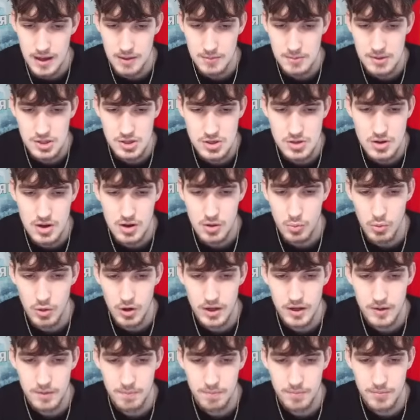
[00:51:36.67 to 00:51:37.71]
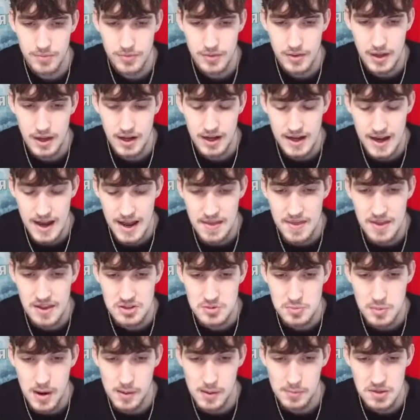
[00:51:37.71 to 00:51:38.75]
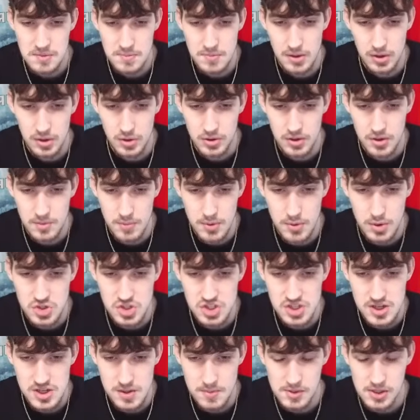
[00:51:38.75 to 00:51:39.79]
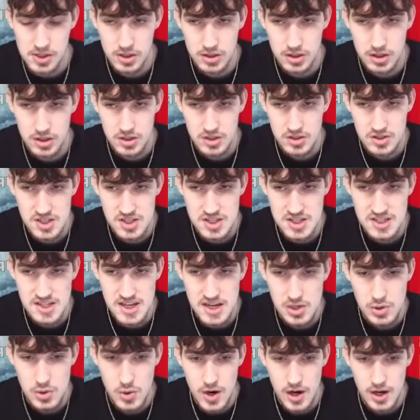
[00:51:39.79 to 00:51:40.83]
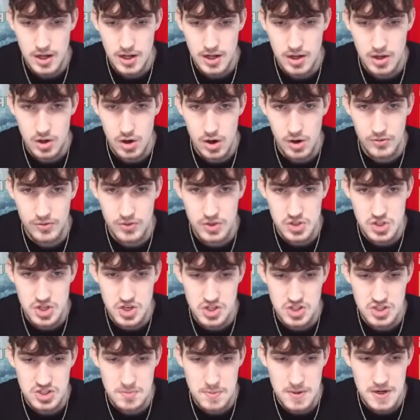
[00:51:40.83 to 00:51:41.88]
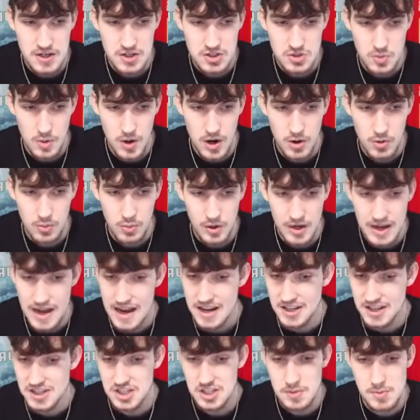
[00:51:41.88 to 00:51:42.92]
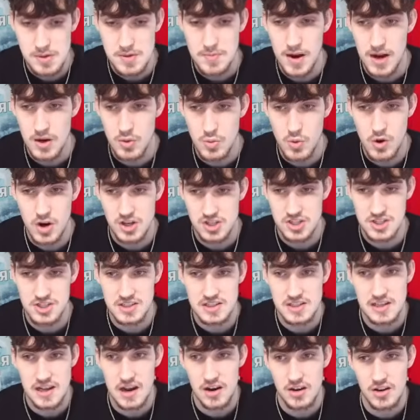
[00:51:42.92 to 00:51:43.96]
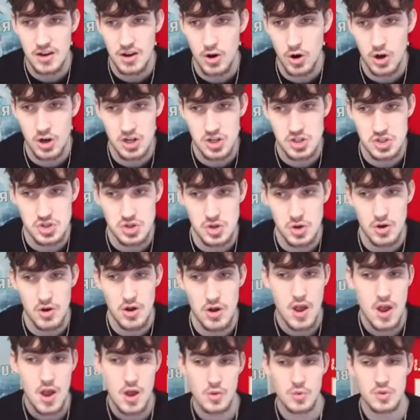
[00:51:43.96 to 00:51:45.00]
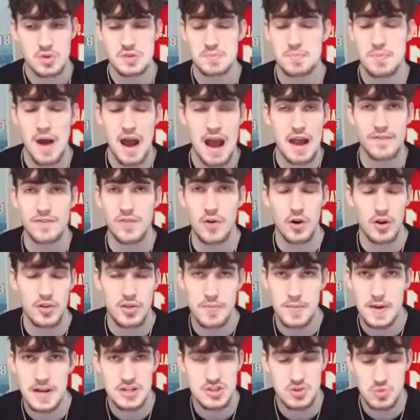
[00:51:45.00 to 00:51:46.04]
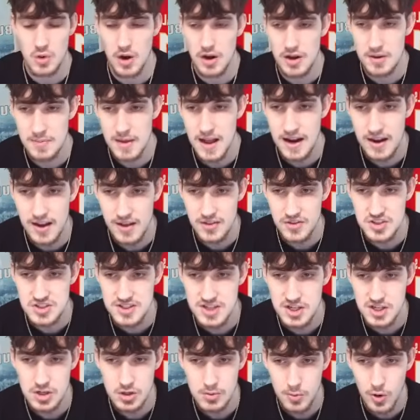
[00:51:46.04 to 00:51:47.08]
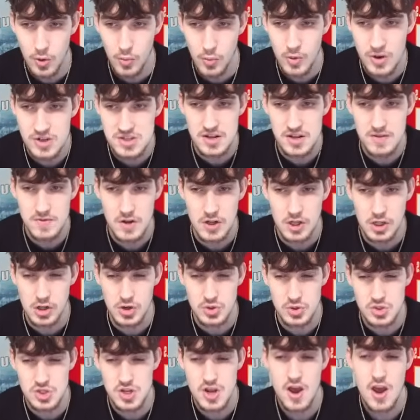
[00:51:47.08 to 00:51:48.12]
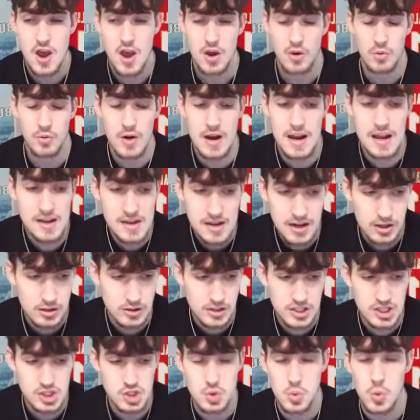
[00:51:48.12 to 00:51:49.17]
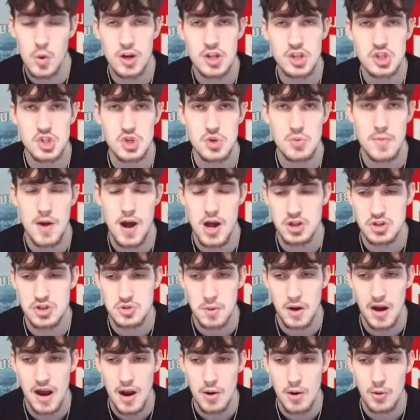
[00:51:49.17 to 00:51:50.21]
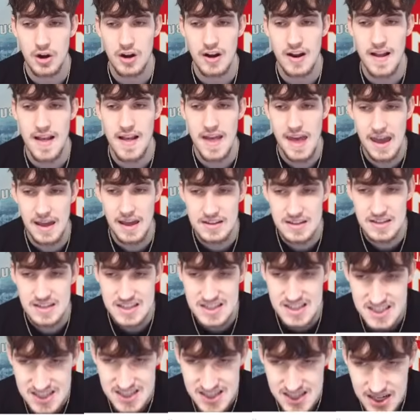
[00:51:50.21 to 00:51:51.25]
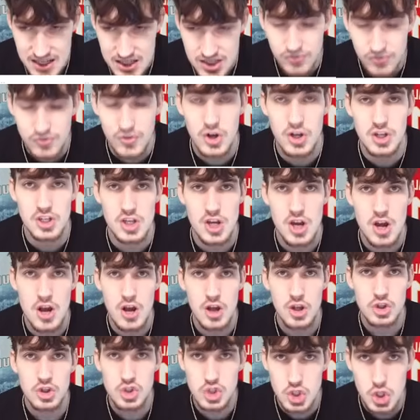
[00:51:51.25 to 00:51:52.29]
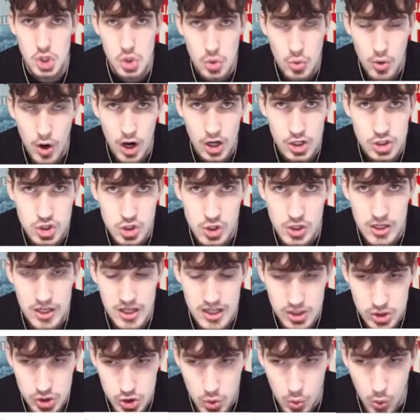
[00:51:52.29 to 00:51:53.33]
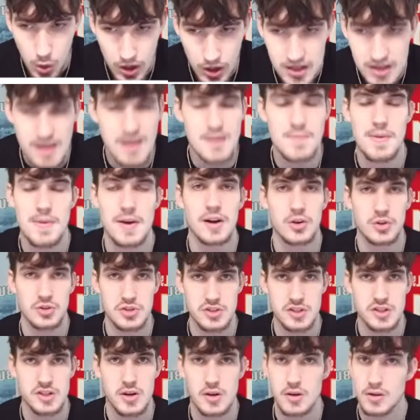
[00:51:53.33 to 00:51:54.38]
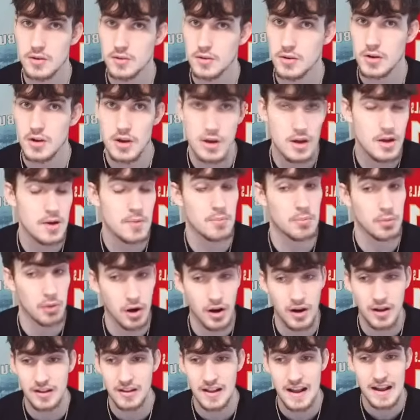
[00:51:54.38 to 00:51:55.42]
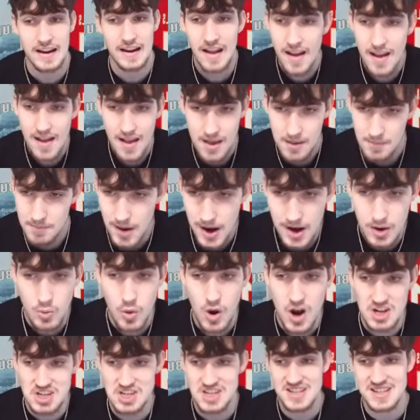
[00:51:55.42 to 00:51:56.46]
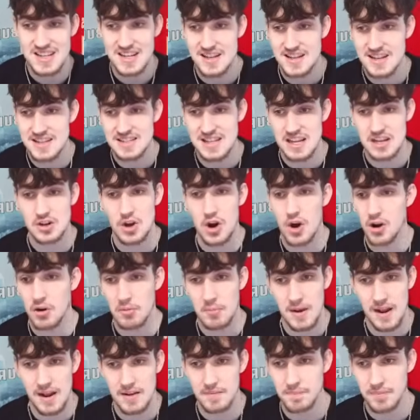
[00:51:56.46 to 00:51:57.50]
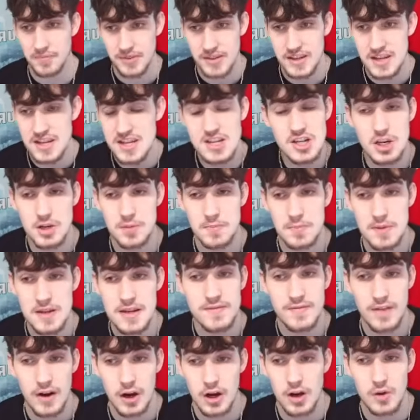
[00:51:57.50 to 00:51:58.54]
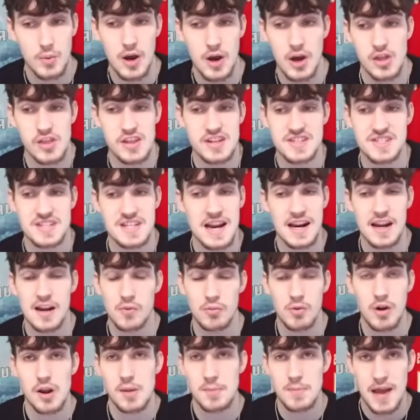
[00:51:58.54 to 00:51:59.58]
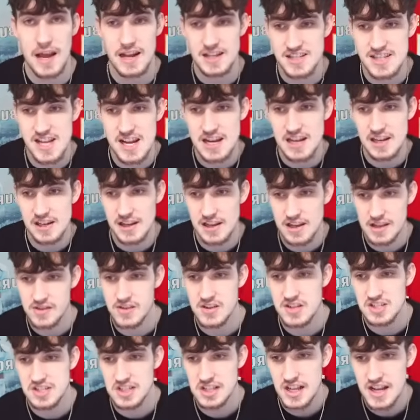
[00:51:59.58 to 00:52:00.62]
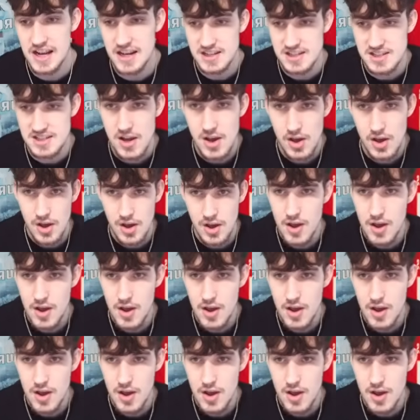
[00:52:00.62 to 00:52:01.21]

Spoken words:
I mean, you know what? A guy that's probably built the most similar to Saquon and offers good speed as well would actually be Mike Washington out at Arkansas. Was by far the best running back at the Senior Bowl, wasn't even close. Ran nearly 22 miles per hour at 6 foot, 228 pounds. Like, Mike Washington is a dog, man. And he could be very well the second running back taken in this class.